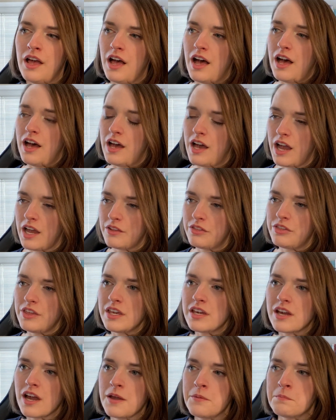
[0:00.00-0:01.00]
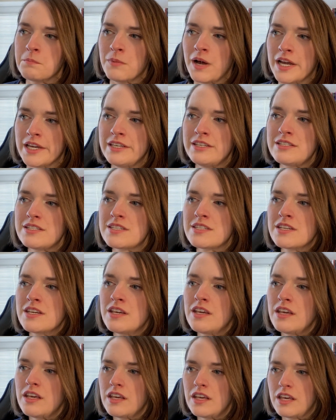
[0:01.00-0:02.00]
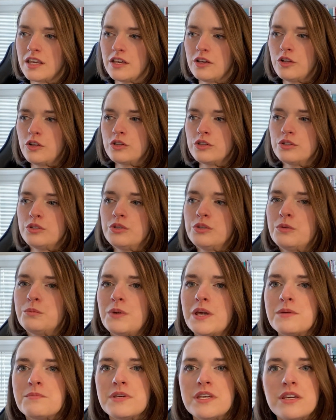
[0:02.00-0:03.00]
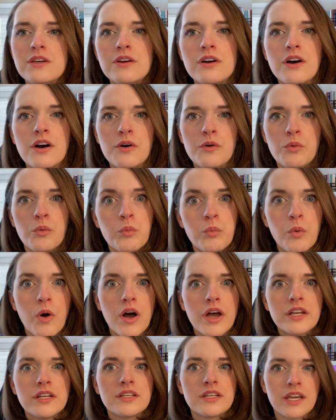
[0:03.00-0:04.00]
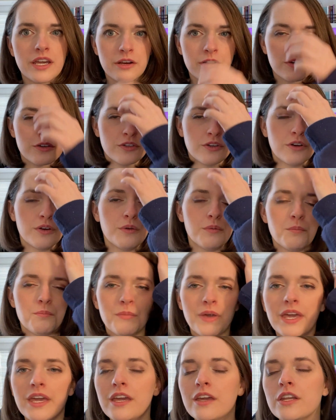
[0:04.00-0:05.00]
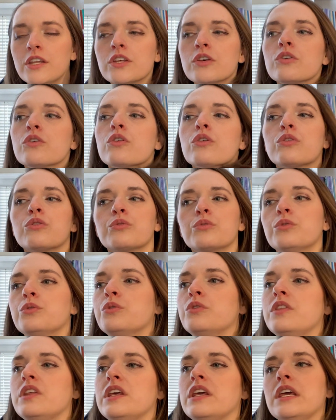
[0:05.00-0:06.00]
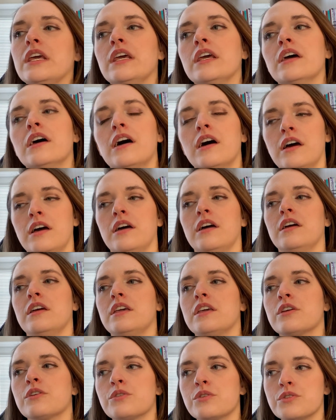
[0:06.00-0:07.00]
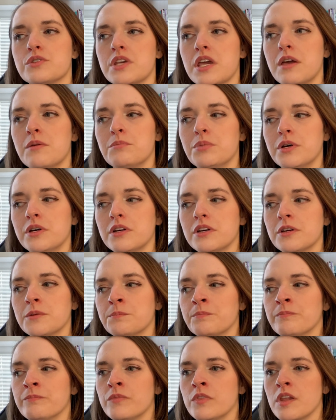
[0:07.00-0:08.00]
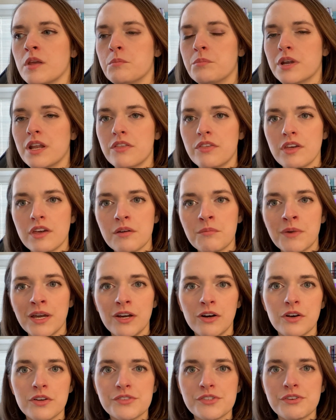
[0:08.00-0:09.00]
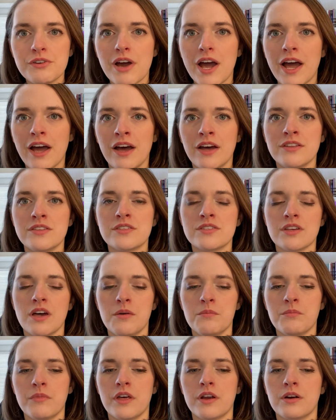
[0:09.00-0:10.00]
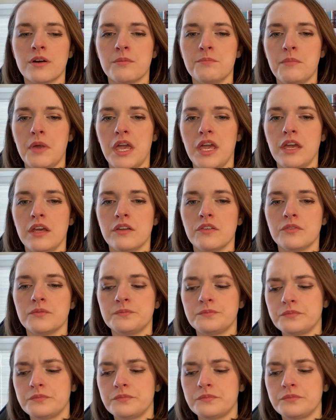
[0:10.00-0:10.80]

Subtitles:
I think I might include maybe 1 character made through the Hero's Handbook, but I think I might also add some that are made